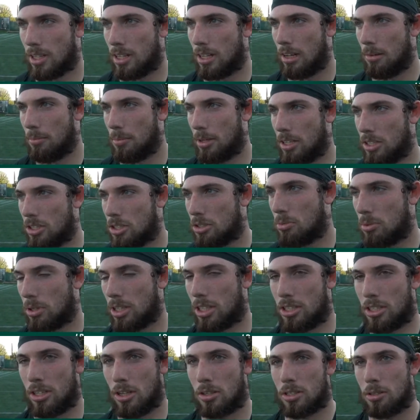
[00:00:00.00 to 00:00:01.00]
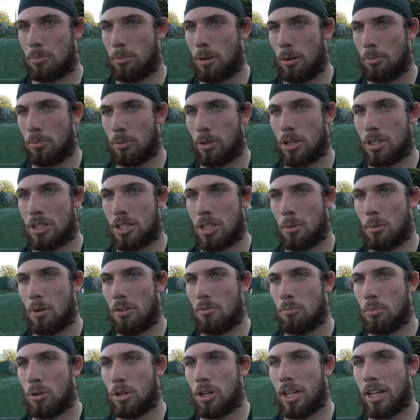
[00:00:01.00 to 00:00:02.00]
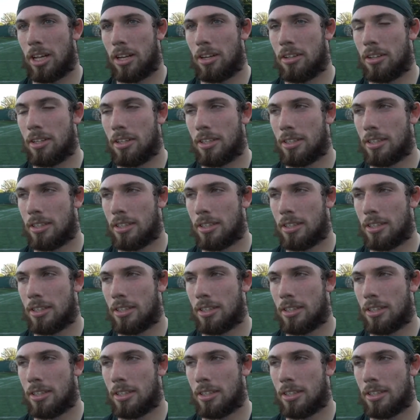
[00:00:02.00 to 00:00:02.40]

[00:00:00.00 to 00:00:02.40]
I mean, it just really shows the preparation that we've put in.